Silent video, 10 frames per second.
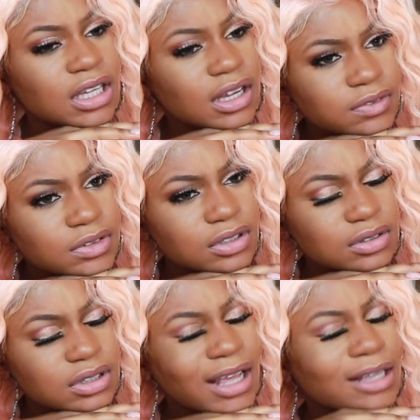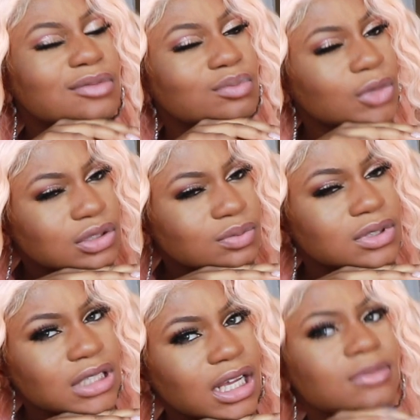covered like
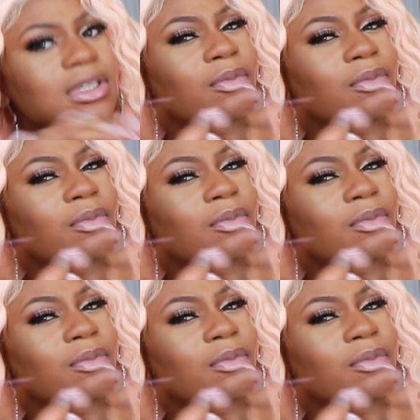multiple times?